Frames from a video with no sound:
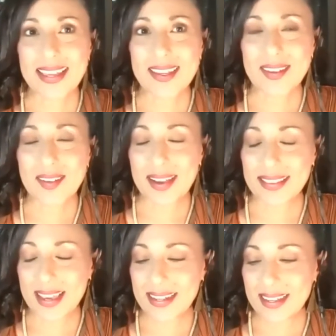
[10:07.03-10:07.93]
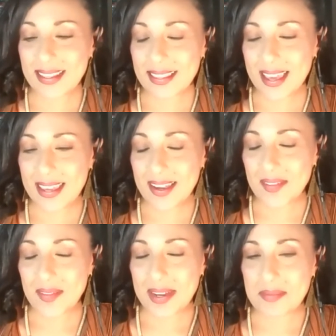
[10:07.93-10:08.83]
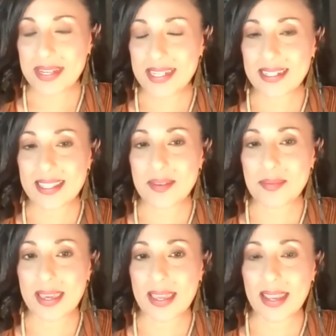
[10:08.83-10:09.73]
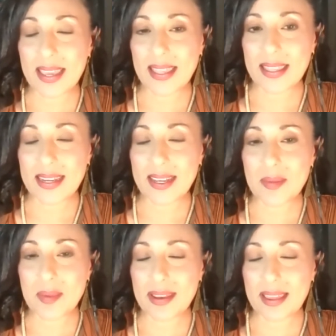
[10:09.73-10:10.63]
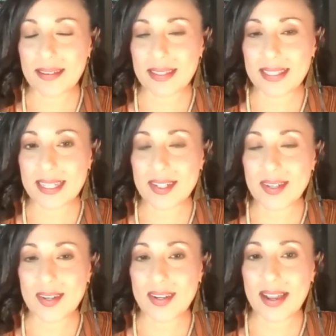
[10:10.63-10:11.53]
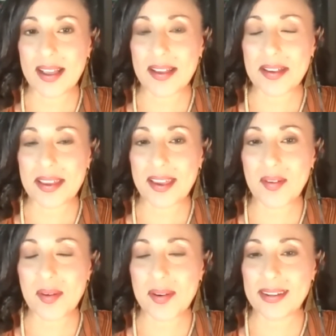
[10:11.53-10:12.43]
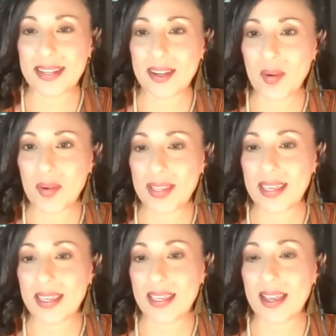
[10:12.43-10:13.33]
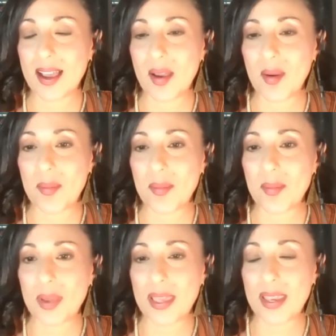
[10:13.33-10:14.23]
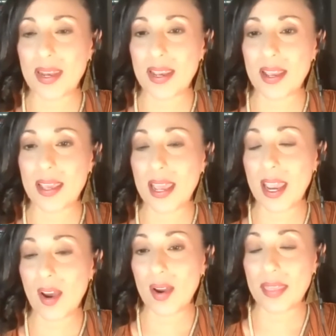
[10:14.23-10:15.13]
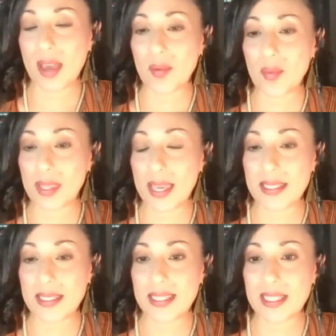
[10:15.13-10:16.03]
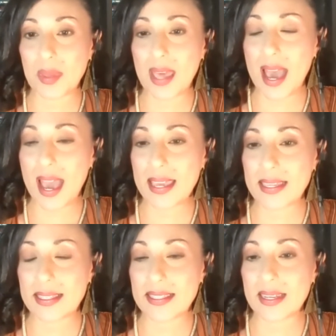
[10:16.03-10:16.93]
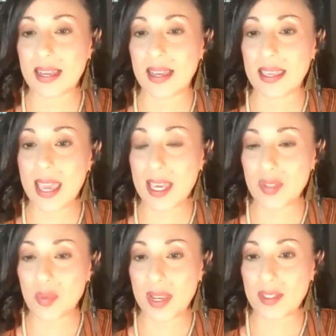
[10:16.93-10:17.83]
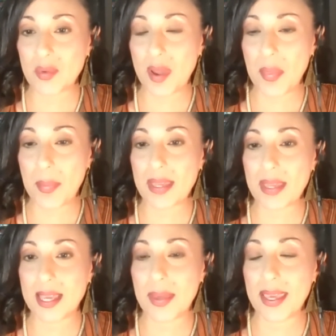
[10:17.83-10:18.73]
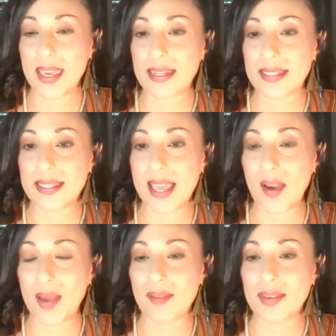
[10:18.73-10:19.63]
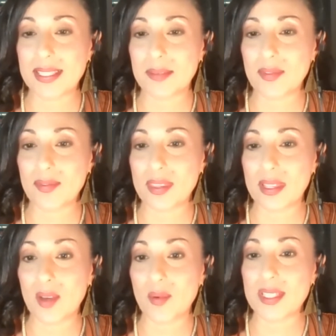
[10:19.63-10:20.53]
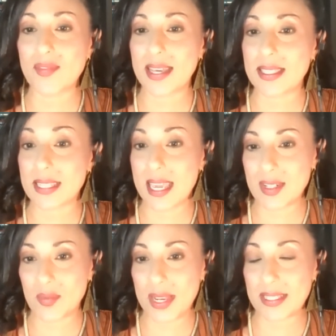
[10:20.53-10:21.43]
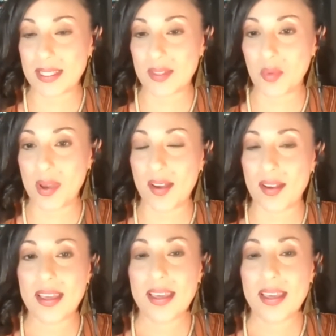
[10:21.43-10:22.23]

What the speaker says: to, like Rhonda mentioned at the beginning, I lead a community health center headquartered in Oakland, in an area that really has seen some of the highest case rates throughout the pandemic and is now having some of the lowest vaccination rates as well.